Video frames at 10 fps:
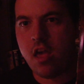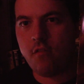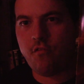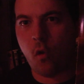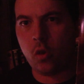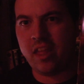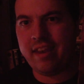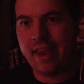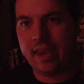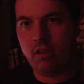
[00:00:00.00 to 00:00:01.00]

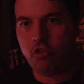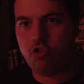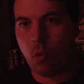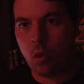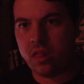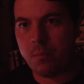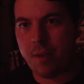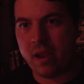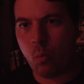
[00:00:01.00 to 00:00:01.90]
Falling Angel by